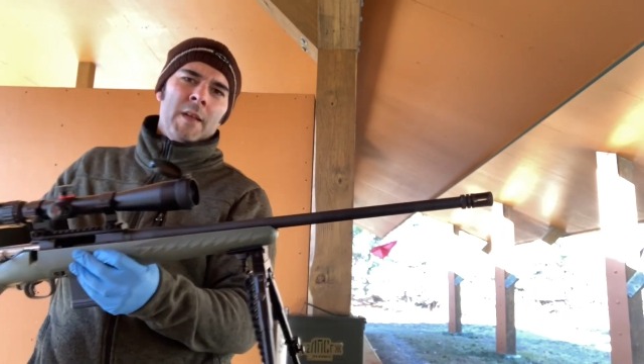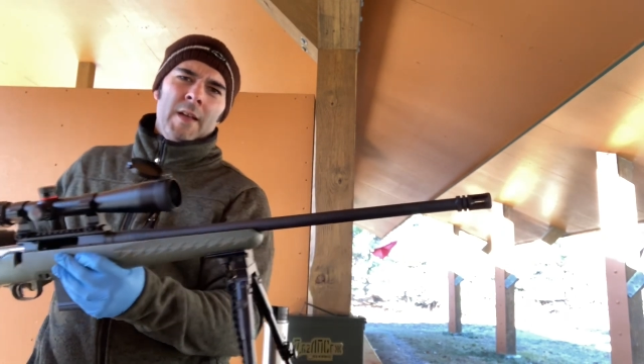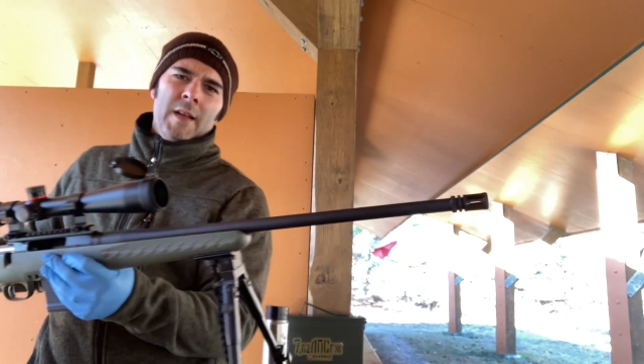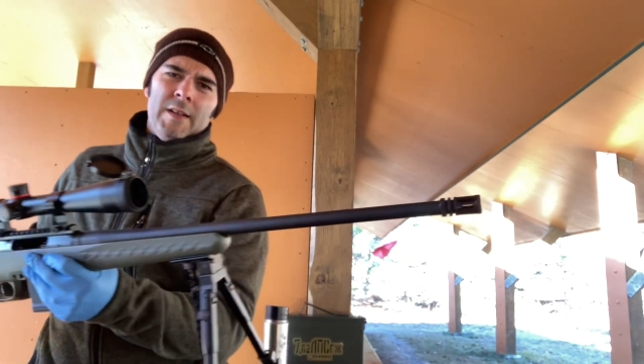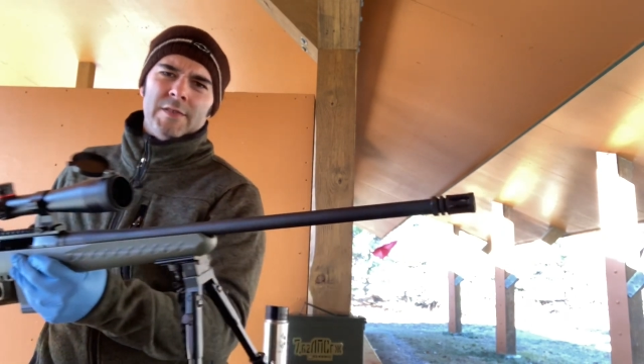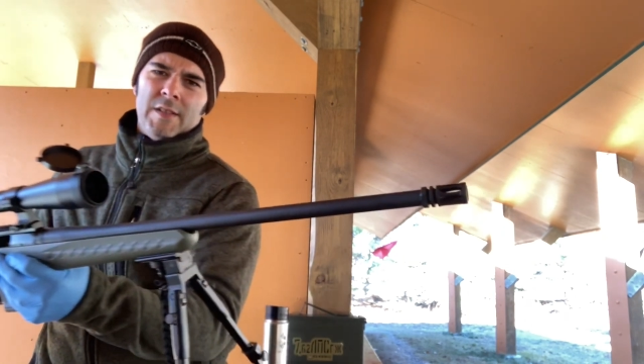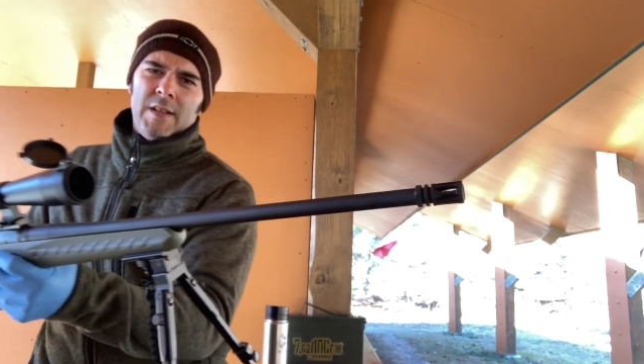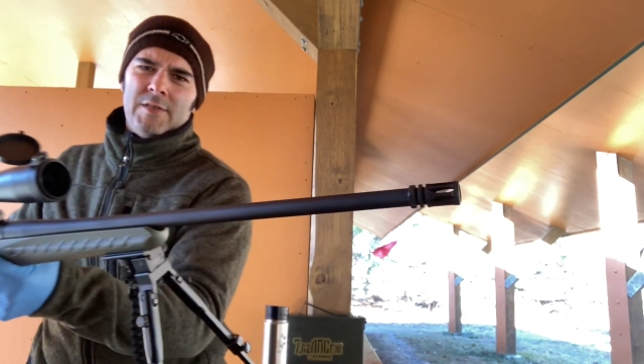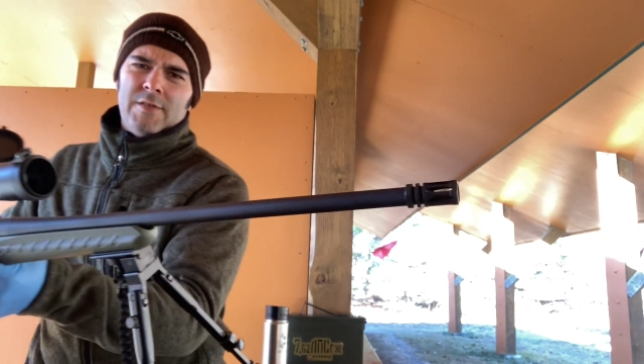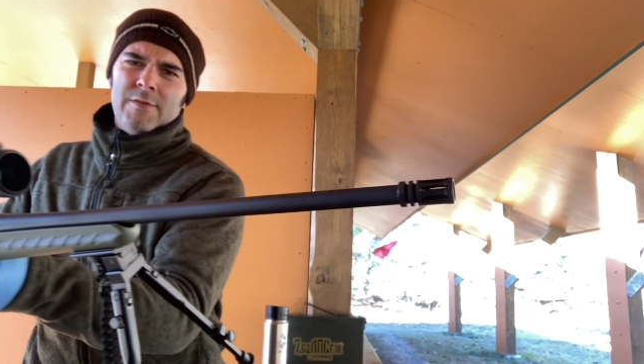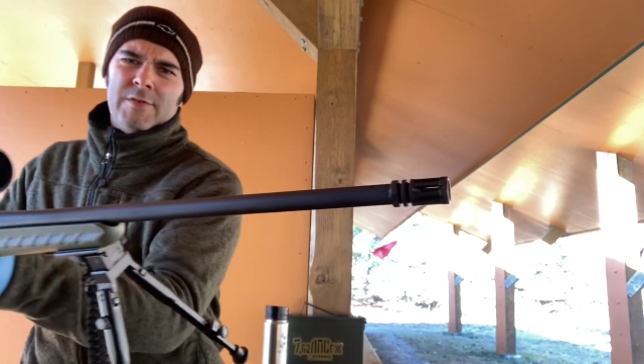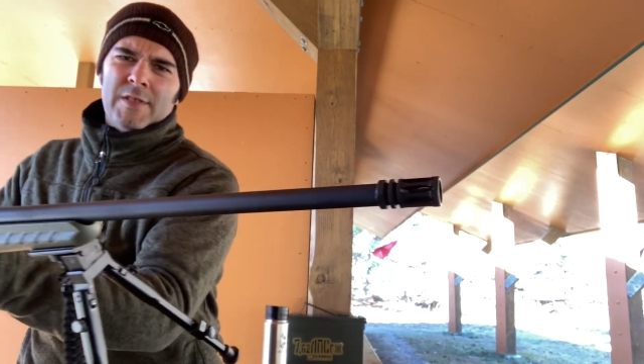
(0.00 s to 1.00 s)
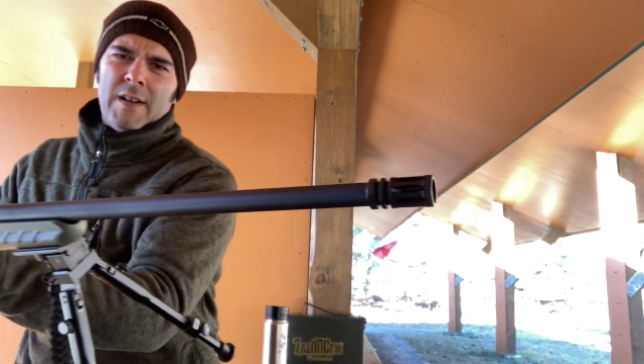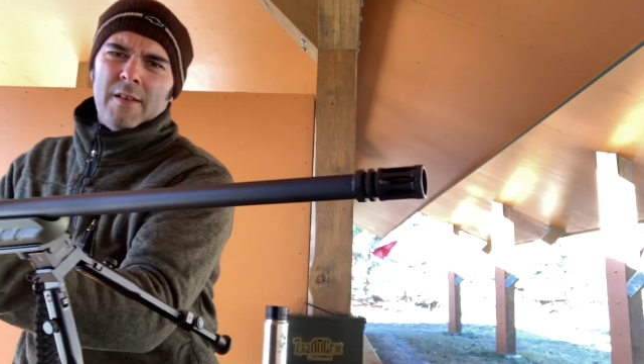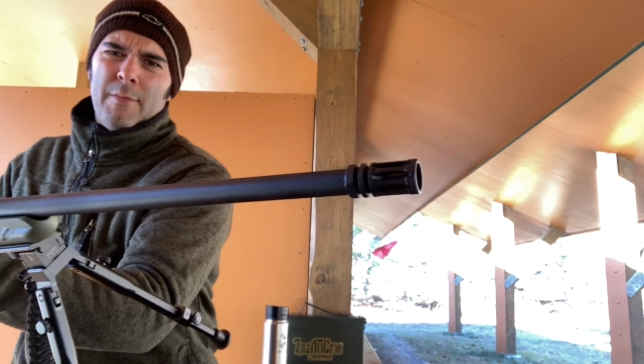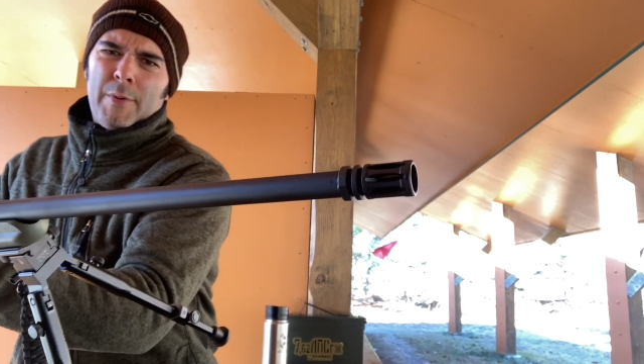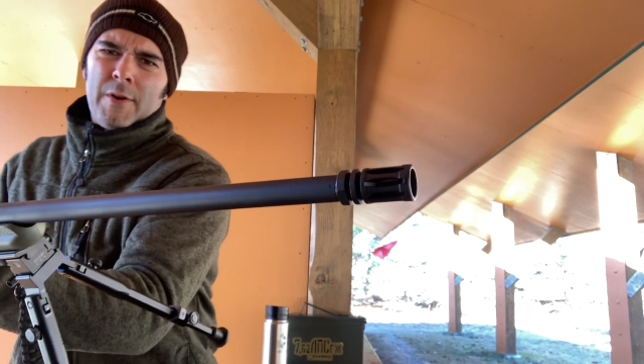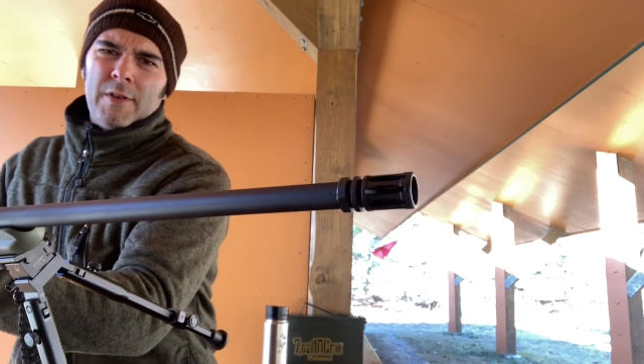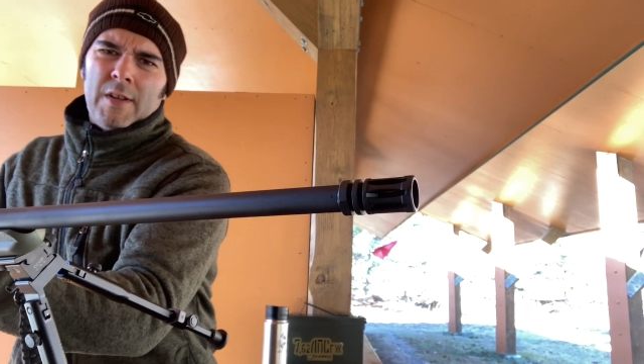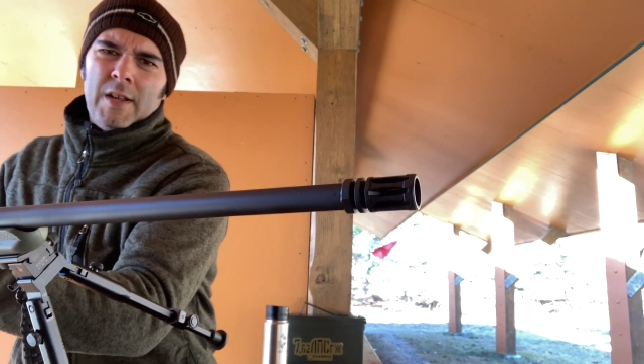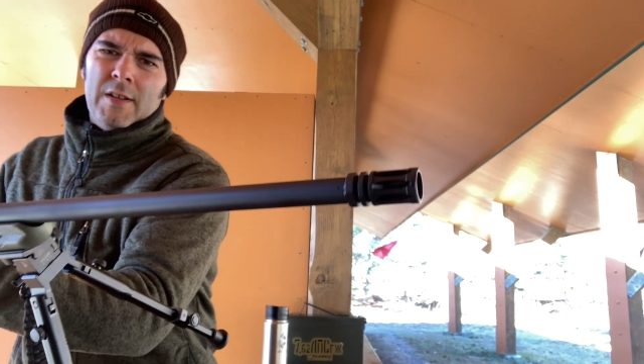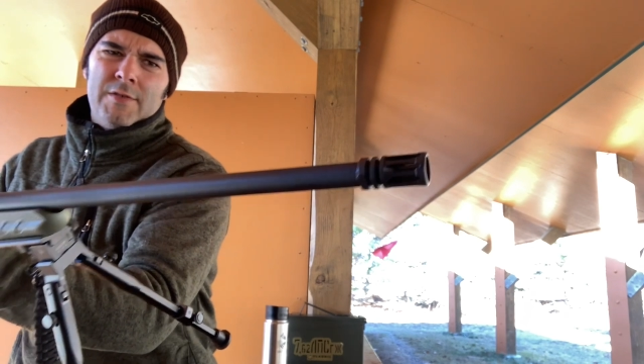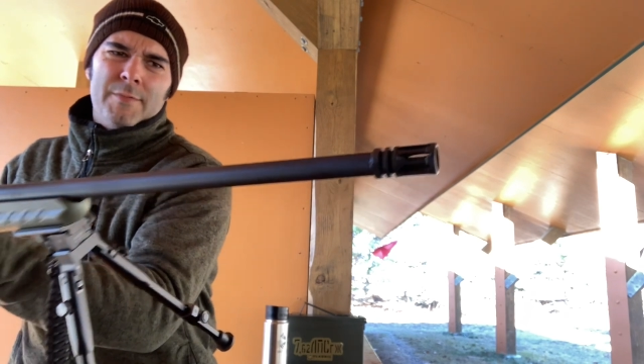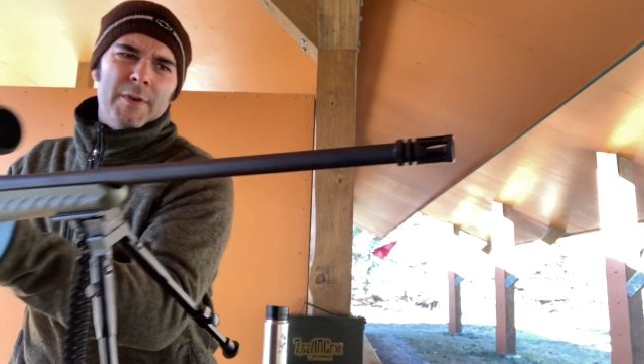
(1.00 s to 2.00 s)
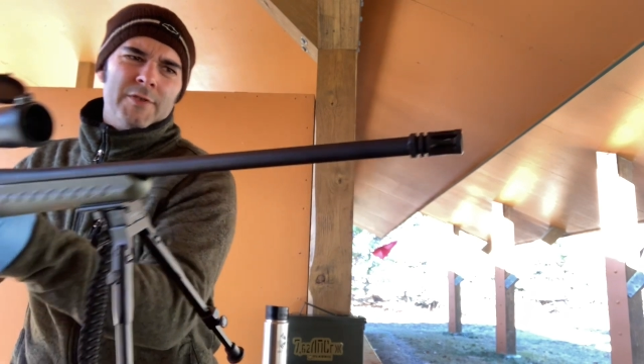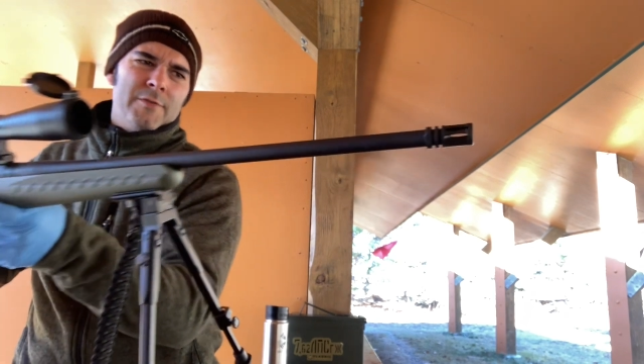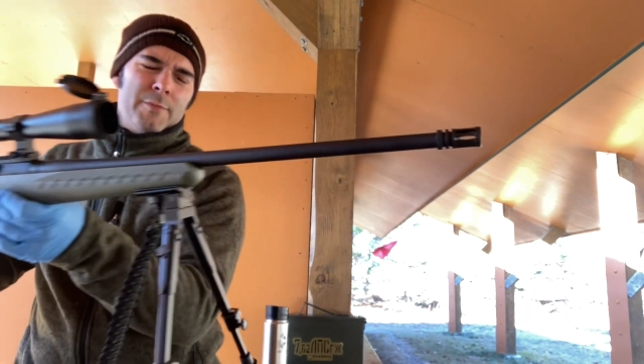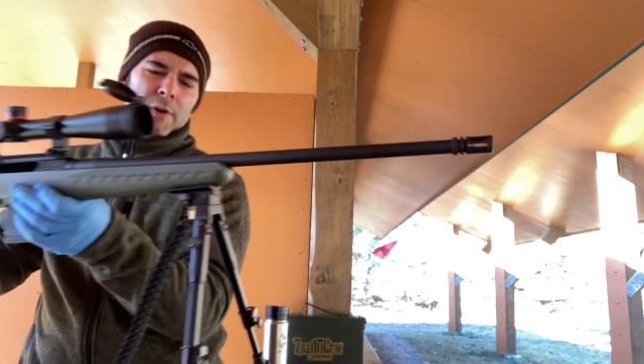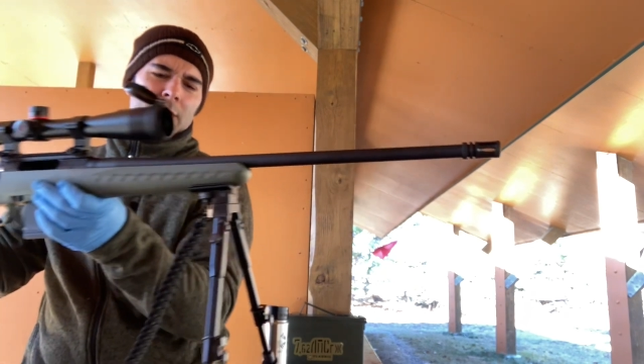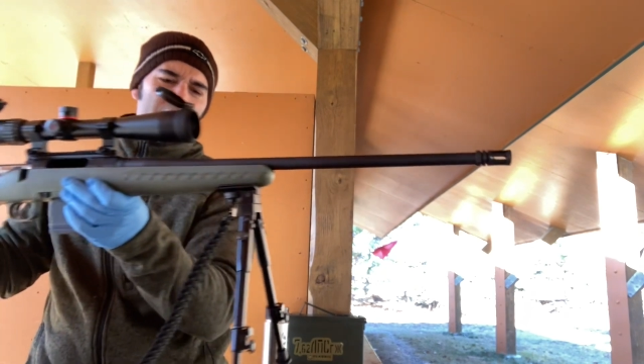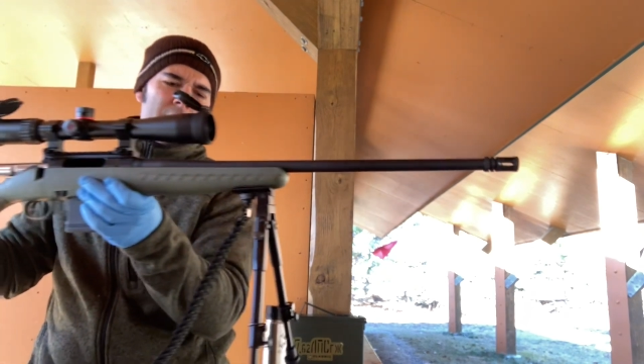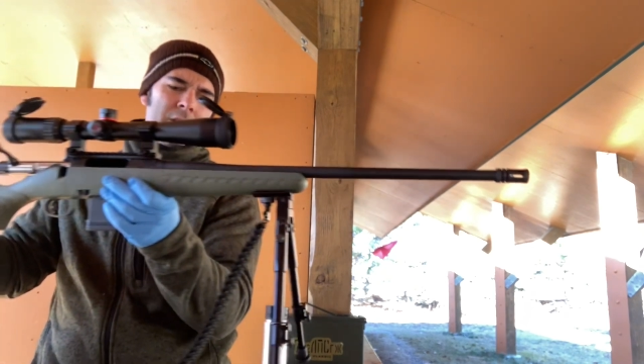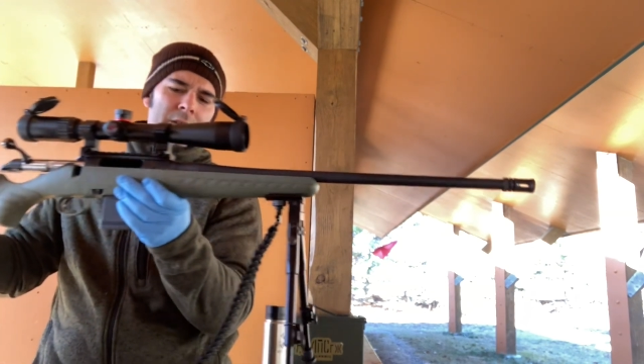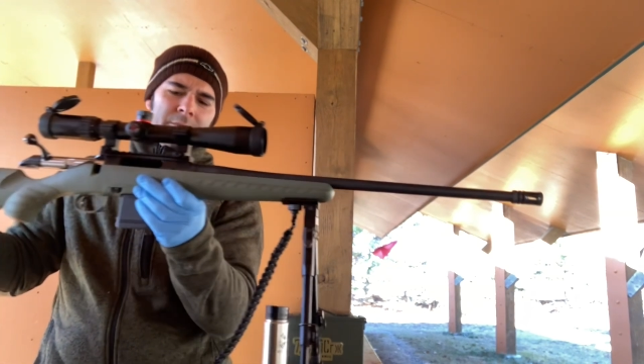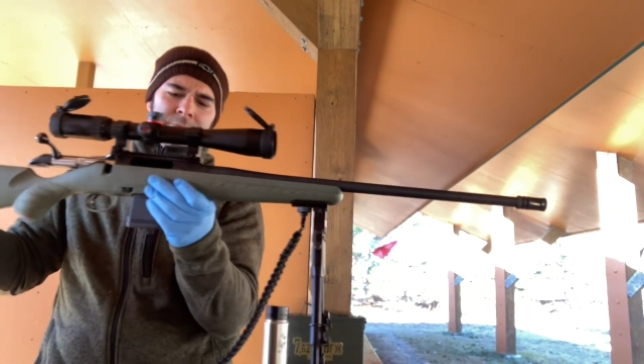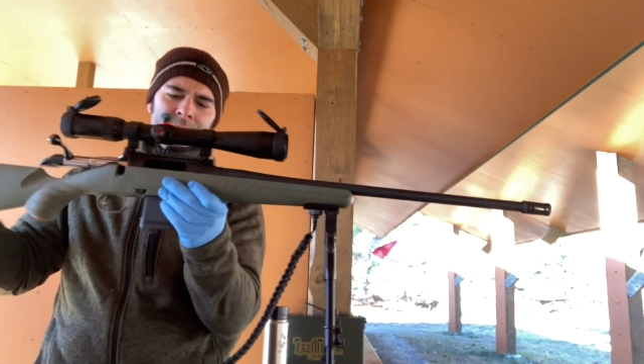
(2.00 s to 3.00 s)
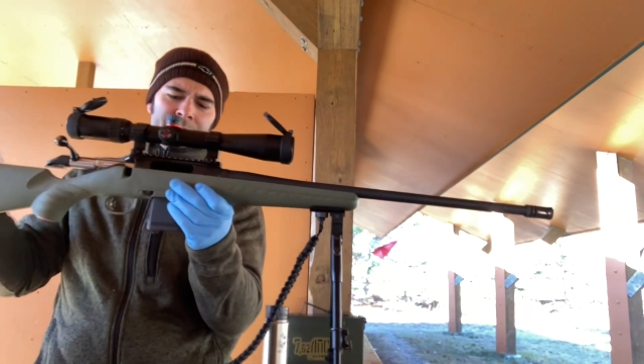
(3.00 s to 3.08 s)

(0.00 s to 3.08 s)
has an A2 style birdcage muzzle brake on it,